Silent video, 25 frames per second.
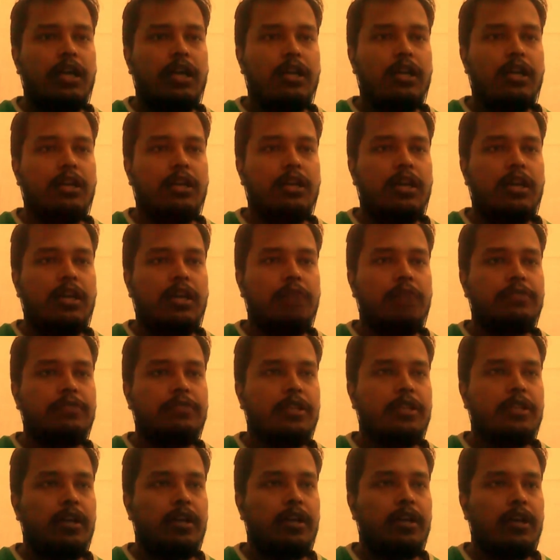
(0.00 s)
king
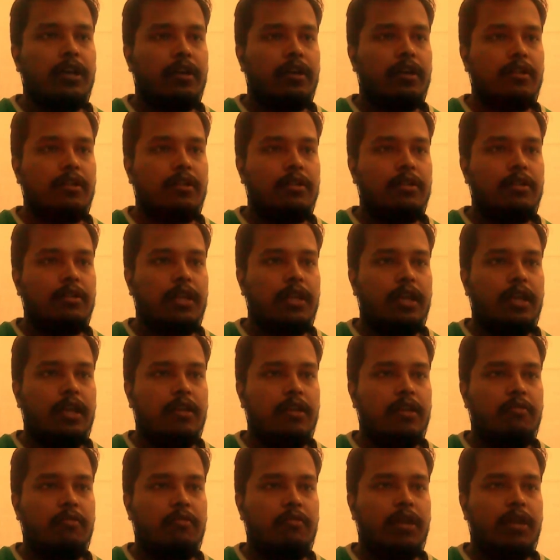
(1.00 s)
comes here,
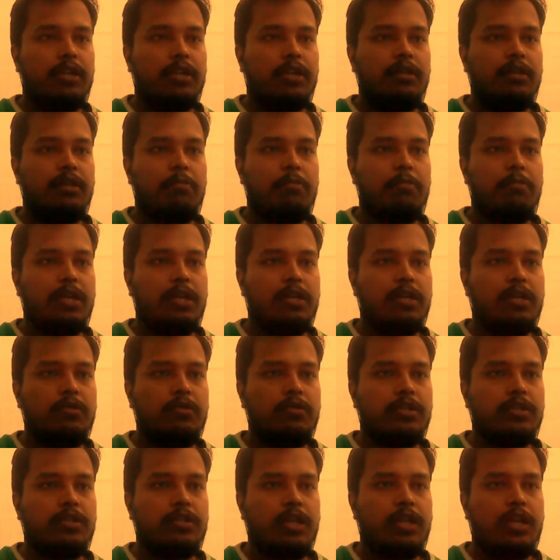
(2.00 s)
then white simply
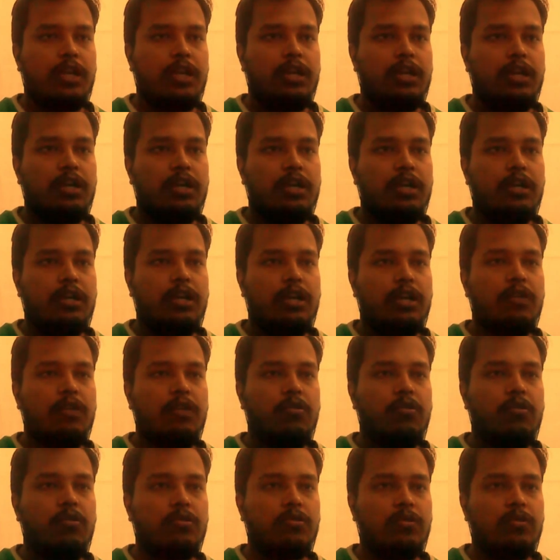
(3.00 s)
gives check,
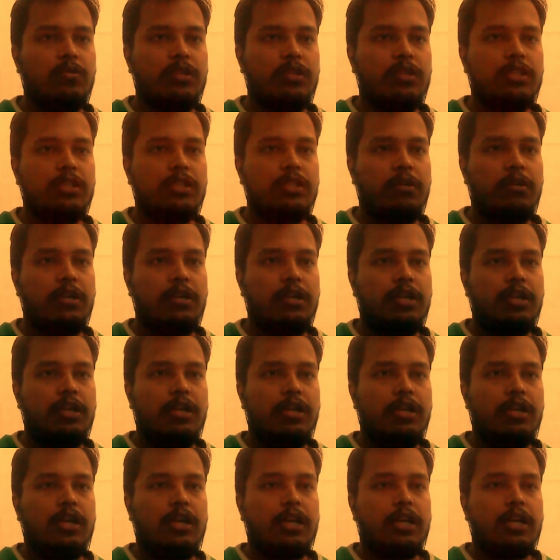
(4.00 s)
king goes to e7,
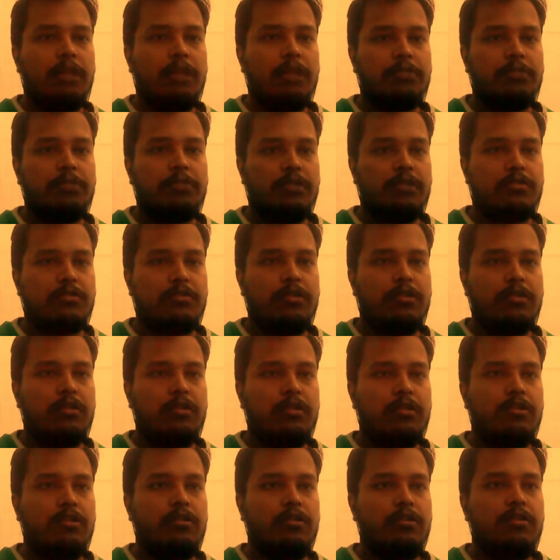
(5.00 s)
captures
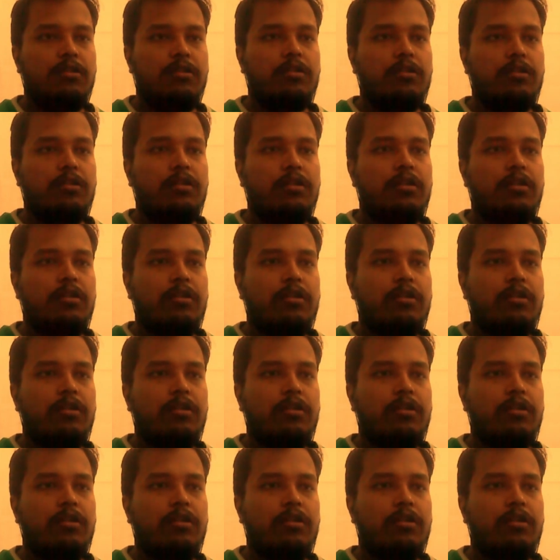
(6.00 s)
the